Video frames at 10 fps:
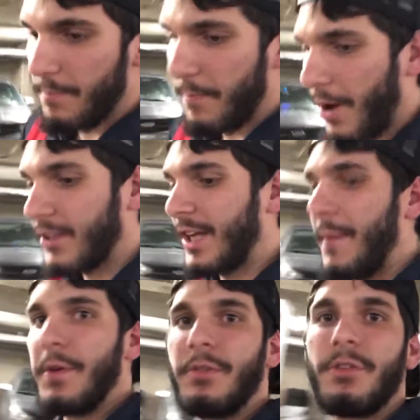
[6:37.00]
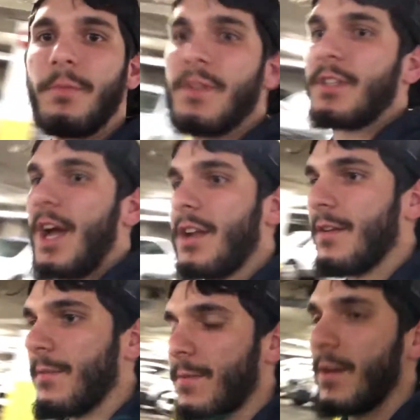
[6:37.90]
part-time YouTube is kind
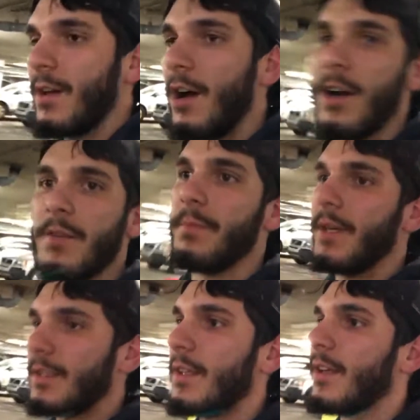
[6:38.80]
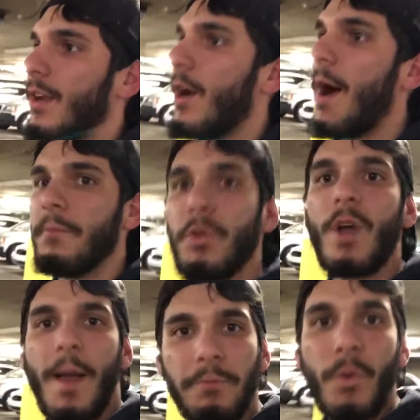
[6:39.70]
of hard, but you know, I'm
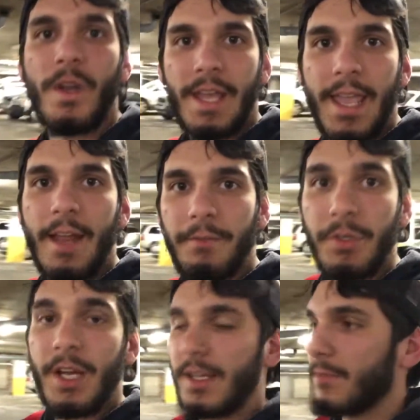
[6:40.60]
doing what I can for you guys.